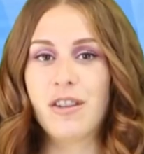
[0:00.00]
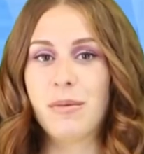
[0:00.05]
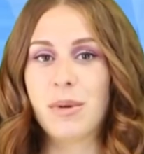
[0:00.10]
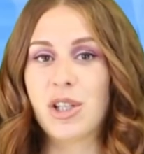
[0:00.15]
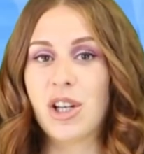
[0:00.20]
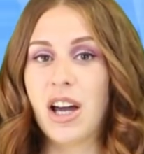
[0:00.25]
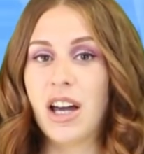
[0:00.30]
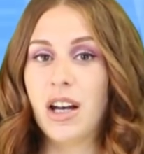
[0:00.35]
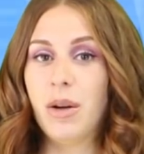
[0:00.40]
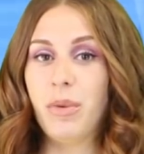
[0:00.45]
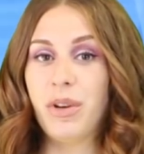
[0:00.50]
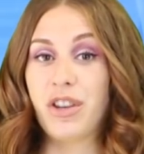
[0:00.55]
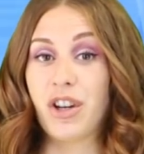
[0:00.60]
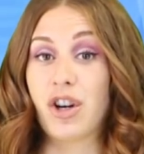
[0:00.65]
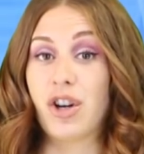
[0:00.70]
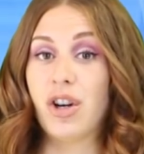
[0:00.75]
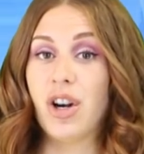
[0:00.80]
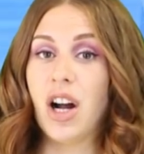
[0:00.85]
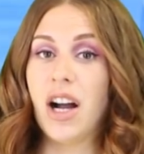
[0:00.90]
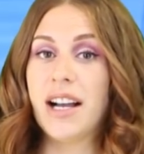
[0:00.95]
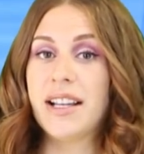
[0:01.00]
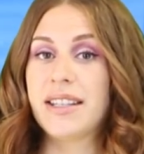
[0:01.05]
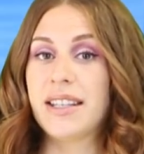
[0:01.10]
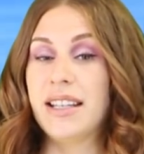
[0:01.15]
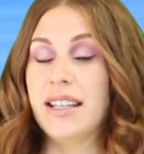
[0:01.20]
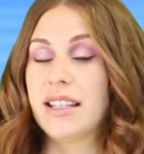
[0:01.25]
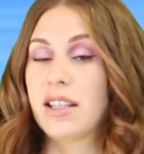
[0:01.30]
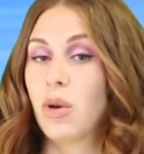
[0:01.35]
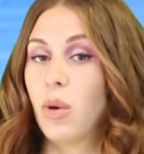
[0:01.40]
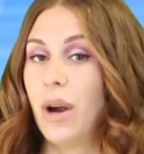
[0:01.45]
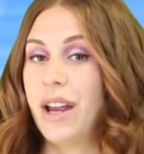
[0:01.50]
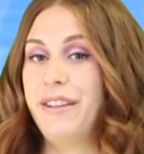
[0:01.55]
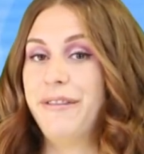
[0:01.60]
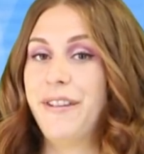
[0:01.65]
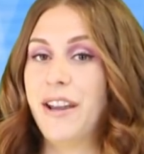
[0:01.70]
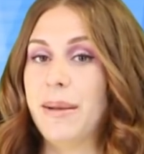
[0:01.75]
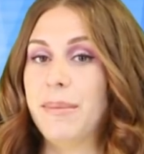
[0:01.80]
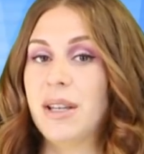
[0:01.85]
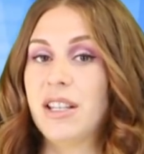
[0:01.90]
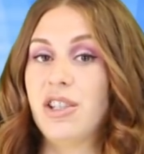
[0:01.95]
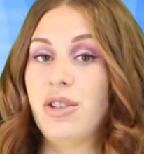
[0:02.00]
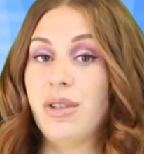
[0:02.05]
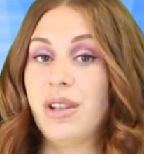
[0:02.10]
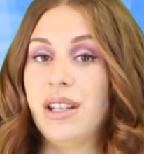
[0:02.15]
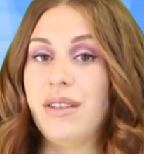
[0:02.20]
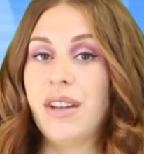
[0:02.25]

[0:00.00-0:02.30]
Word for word: of Madonna with a cross is quite famous. You can